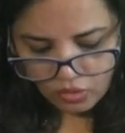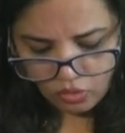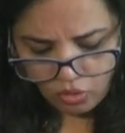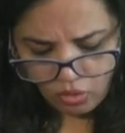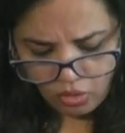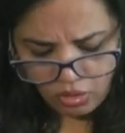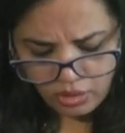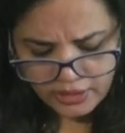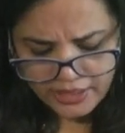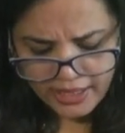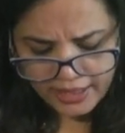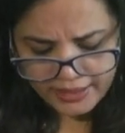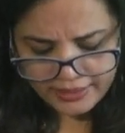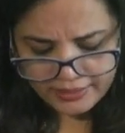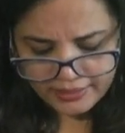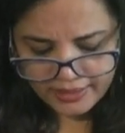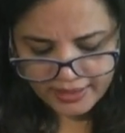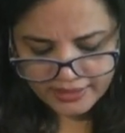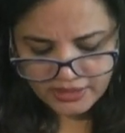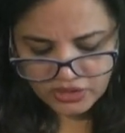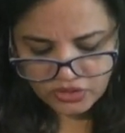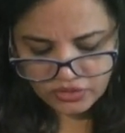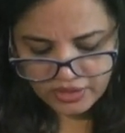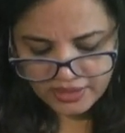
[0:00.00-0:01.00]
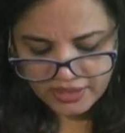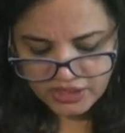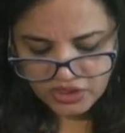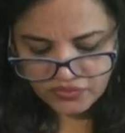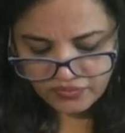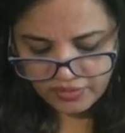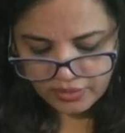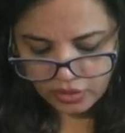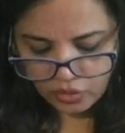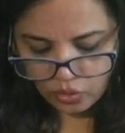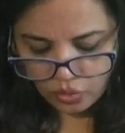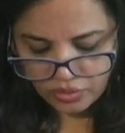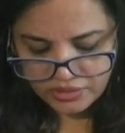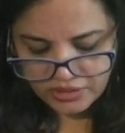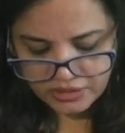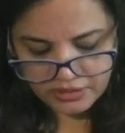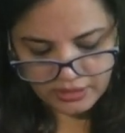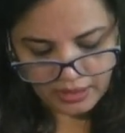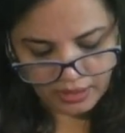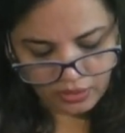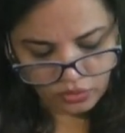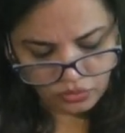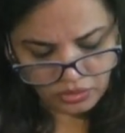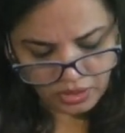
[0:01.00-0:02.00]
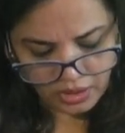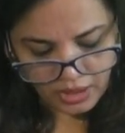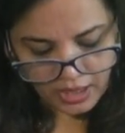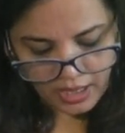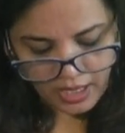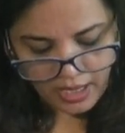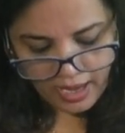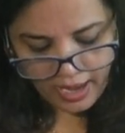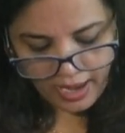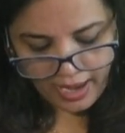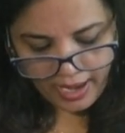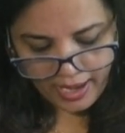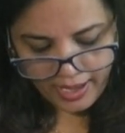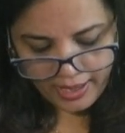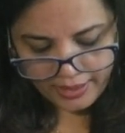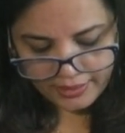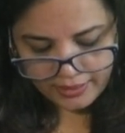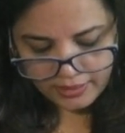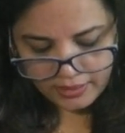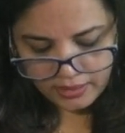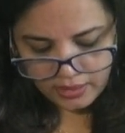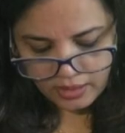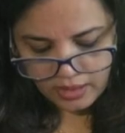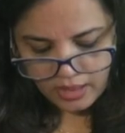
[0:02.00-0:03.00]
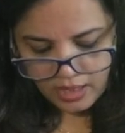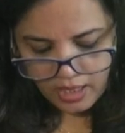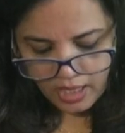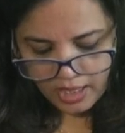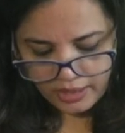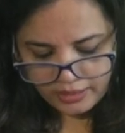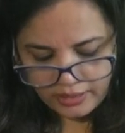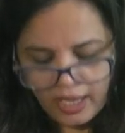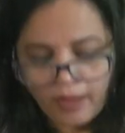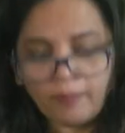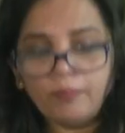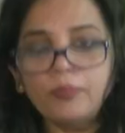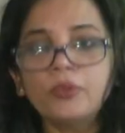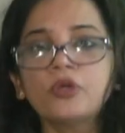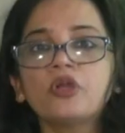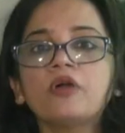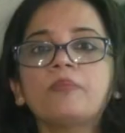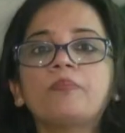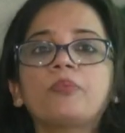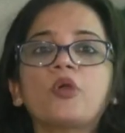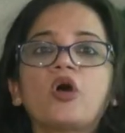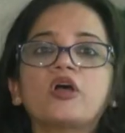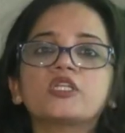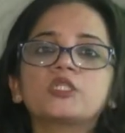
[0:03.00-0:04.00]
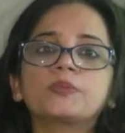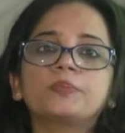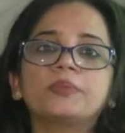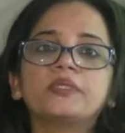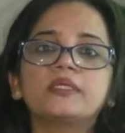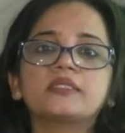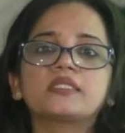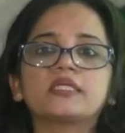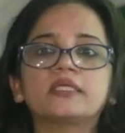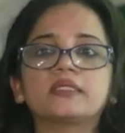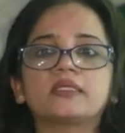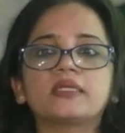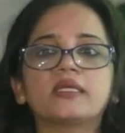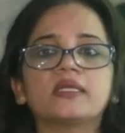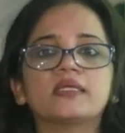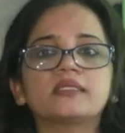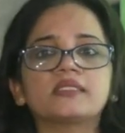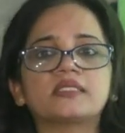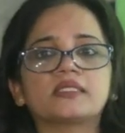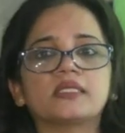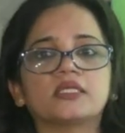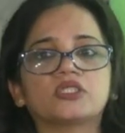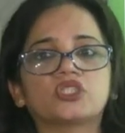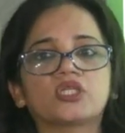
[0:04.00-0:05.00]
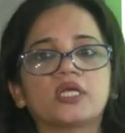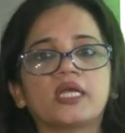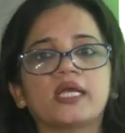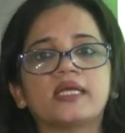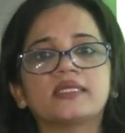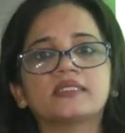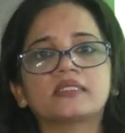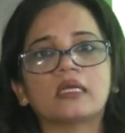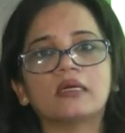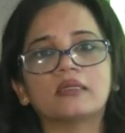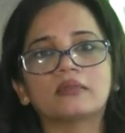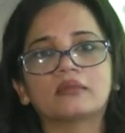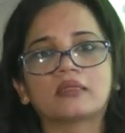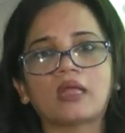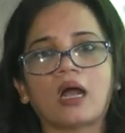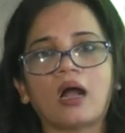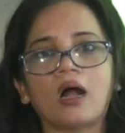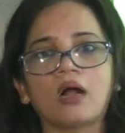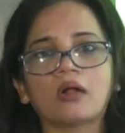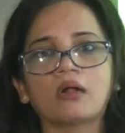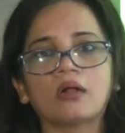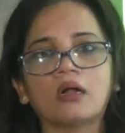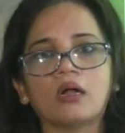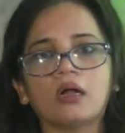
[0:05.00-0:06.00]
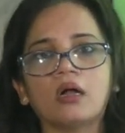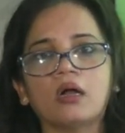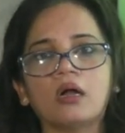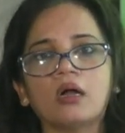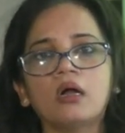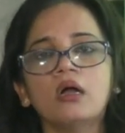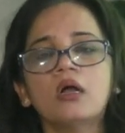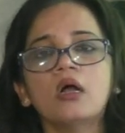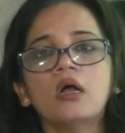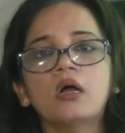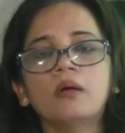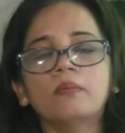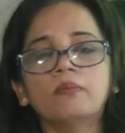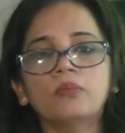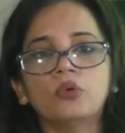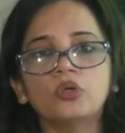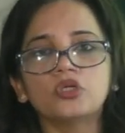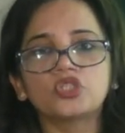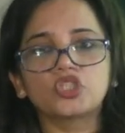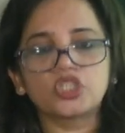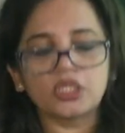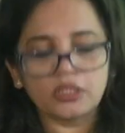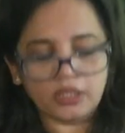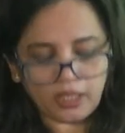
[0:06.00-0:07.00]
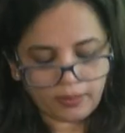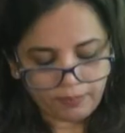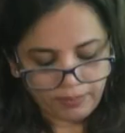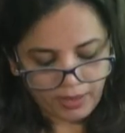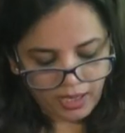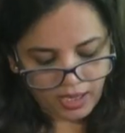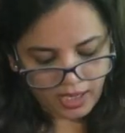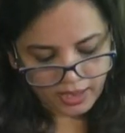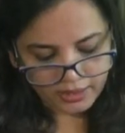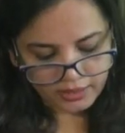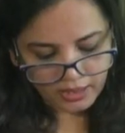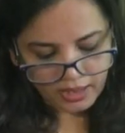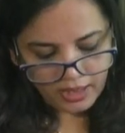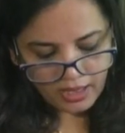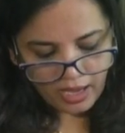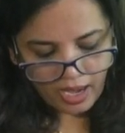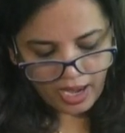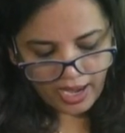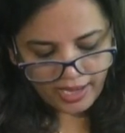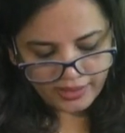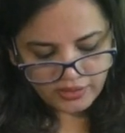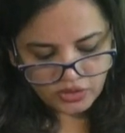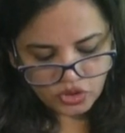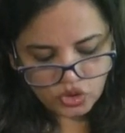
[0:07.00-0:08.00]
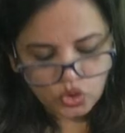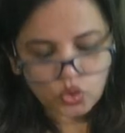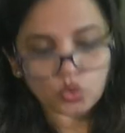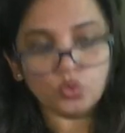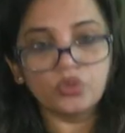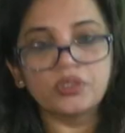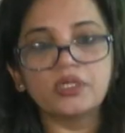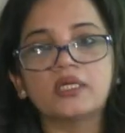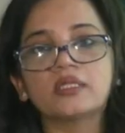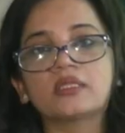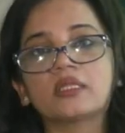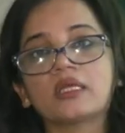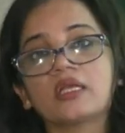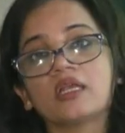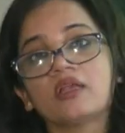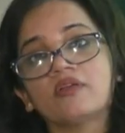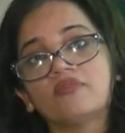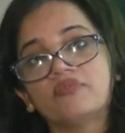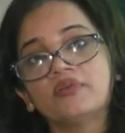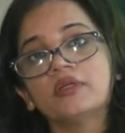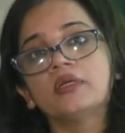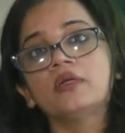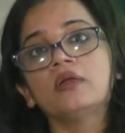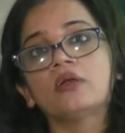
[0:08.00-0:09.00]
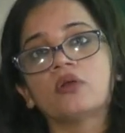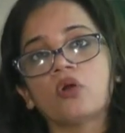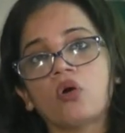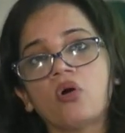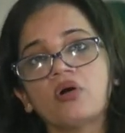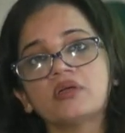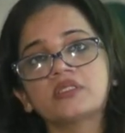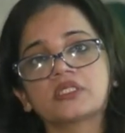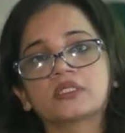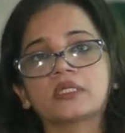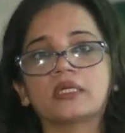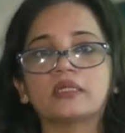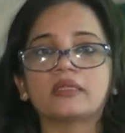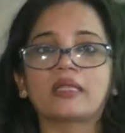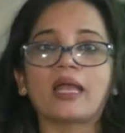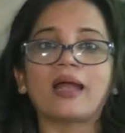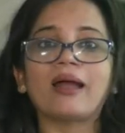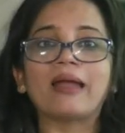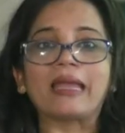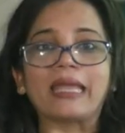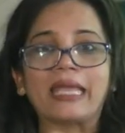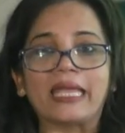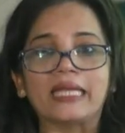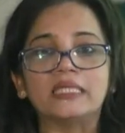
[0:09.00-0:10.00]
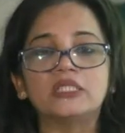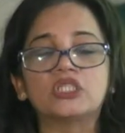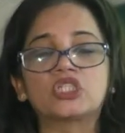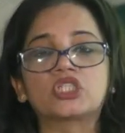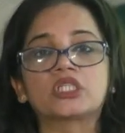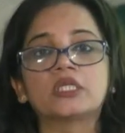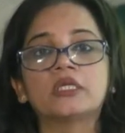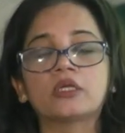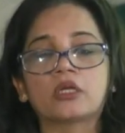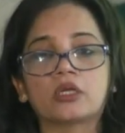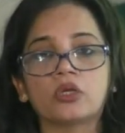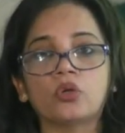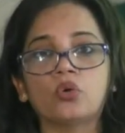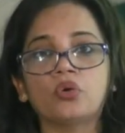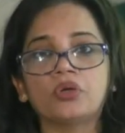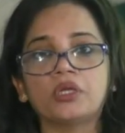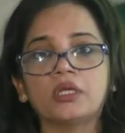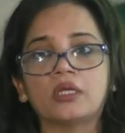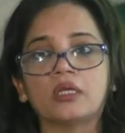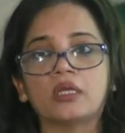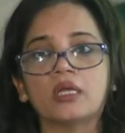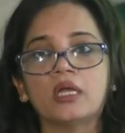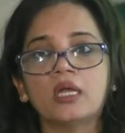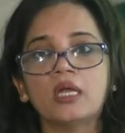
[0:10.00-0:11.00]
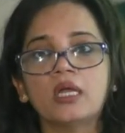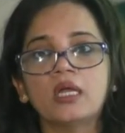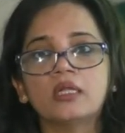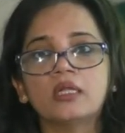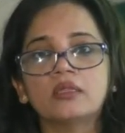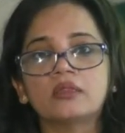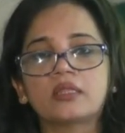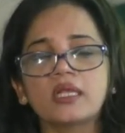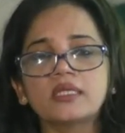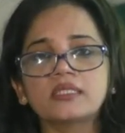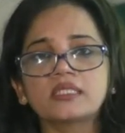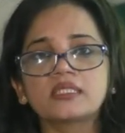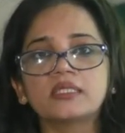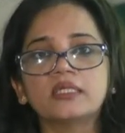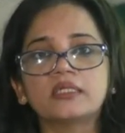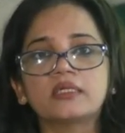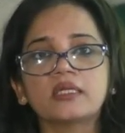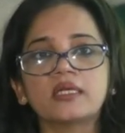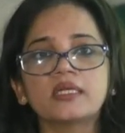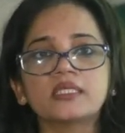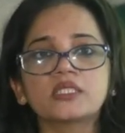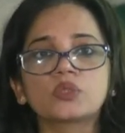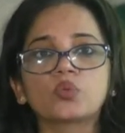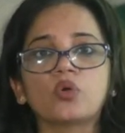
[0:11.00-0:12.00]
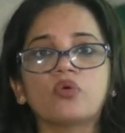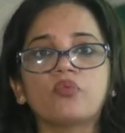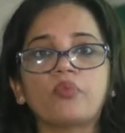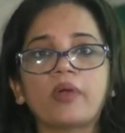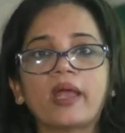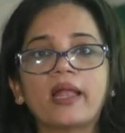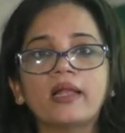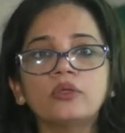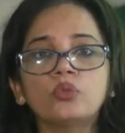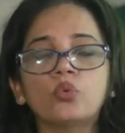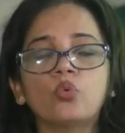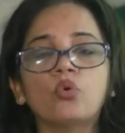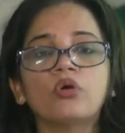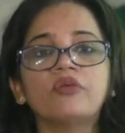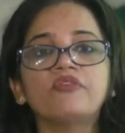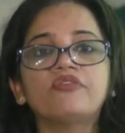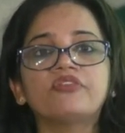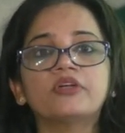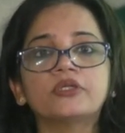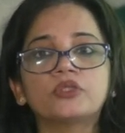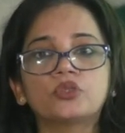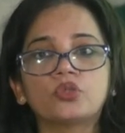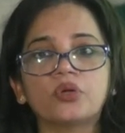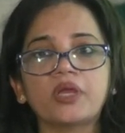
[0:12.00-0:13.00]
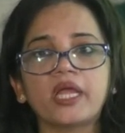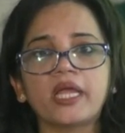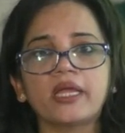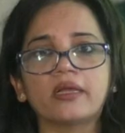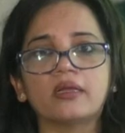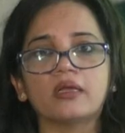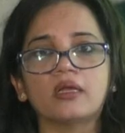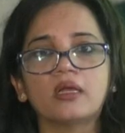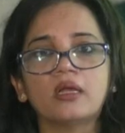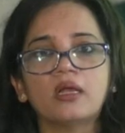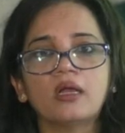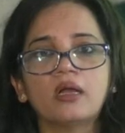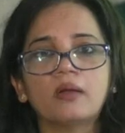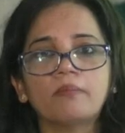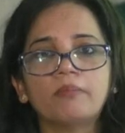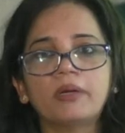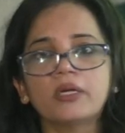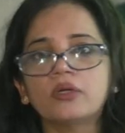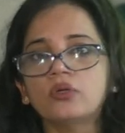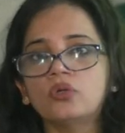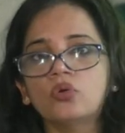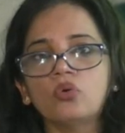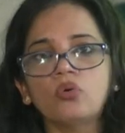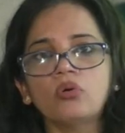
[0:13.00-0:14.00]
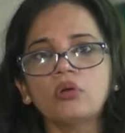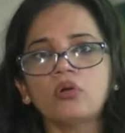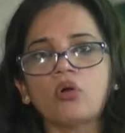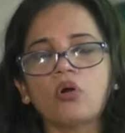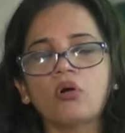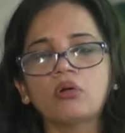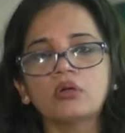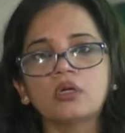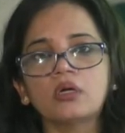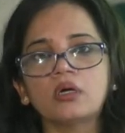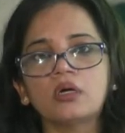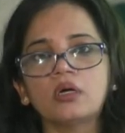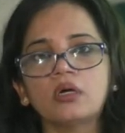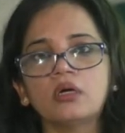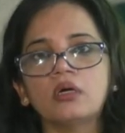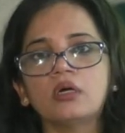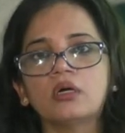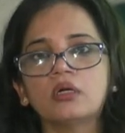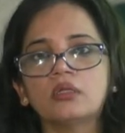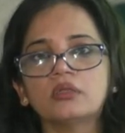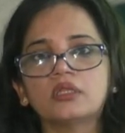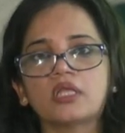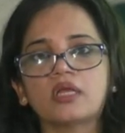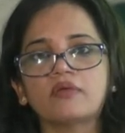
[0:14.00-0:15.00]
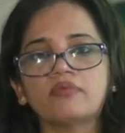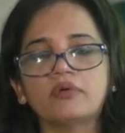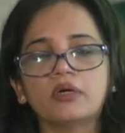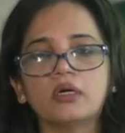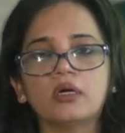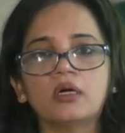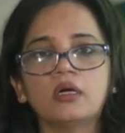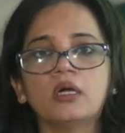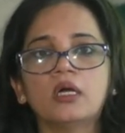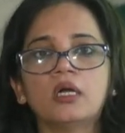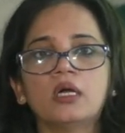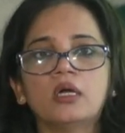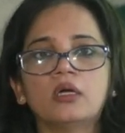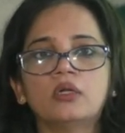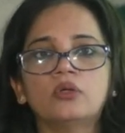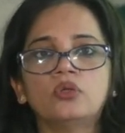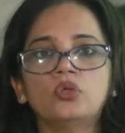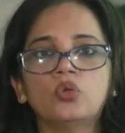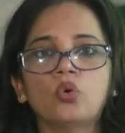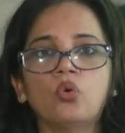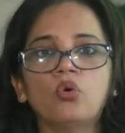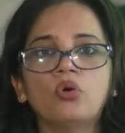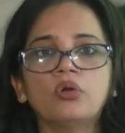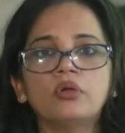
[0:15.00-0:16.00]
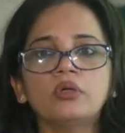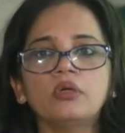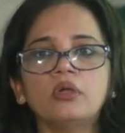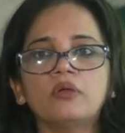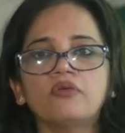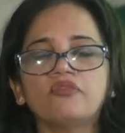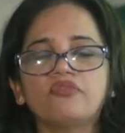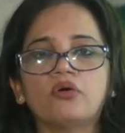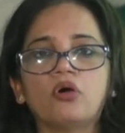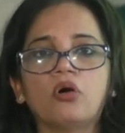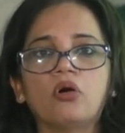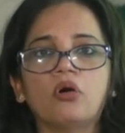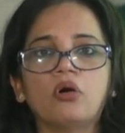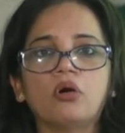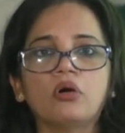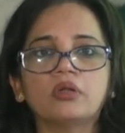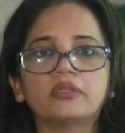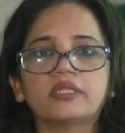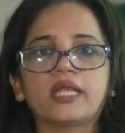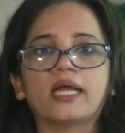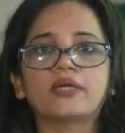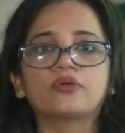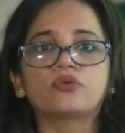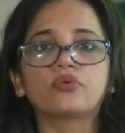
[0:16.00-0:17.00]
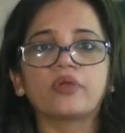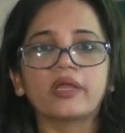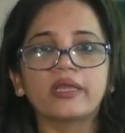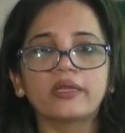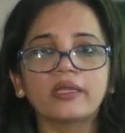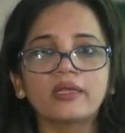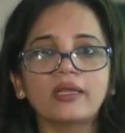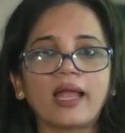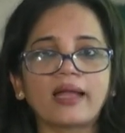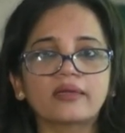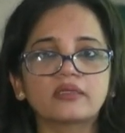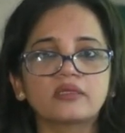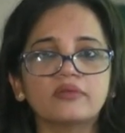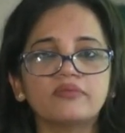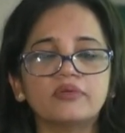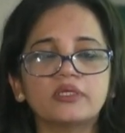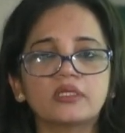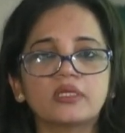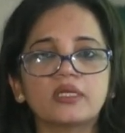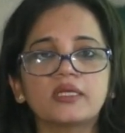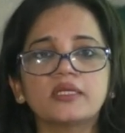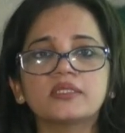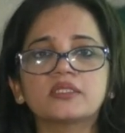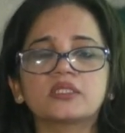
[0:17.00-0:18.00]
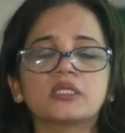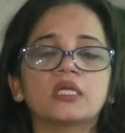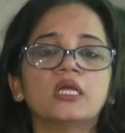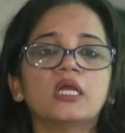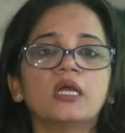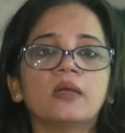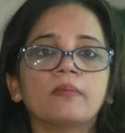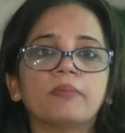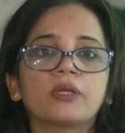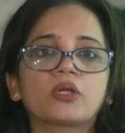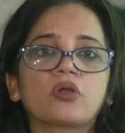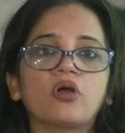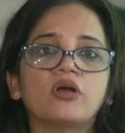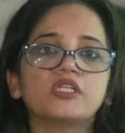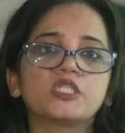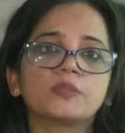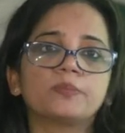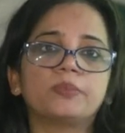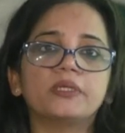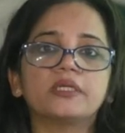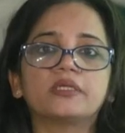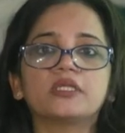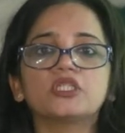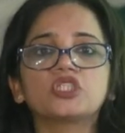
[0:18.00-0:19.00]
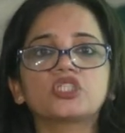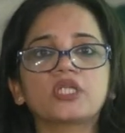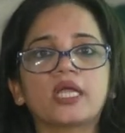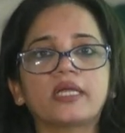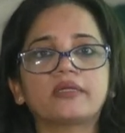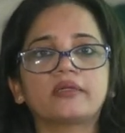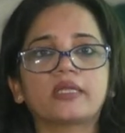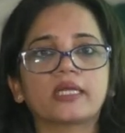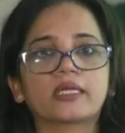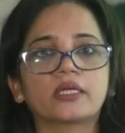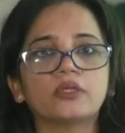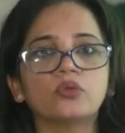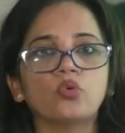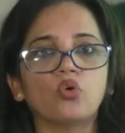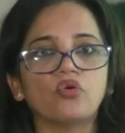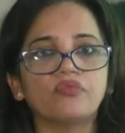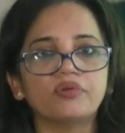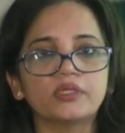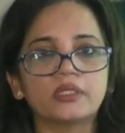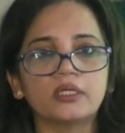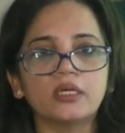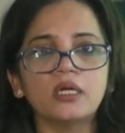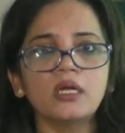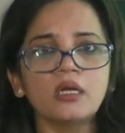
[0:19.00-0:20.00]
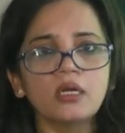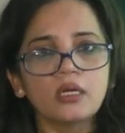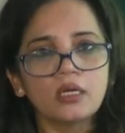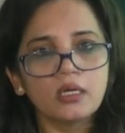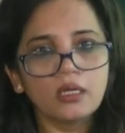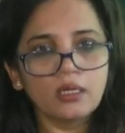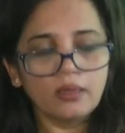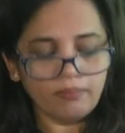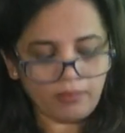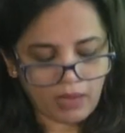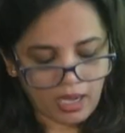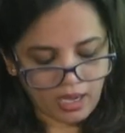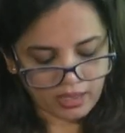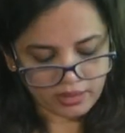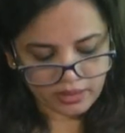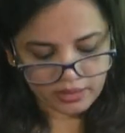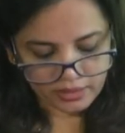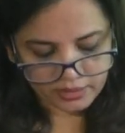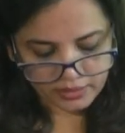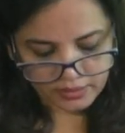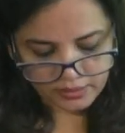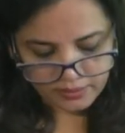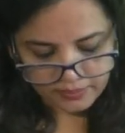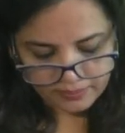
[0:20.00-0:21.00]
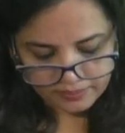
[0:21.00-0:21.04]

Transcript: All their industries were closed down and a number of prosperous cities such as Dhaka, Murshidabad and Surat even lost their ancient glory. These cities were well known for trade, but no longer they were known for their trading activities because British had taken over the market.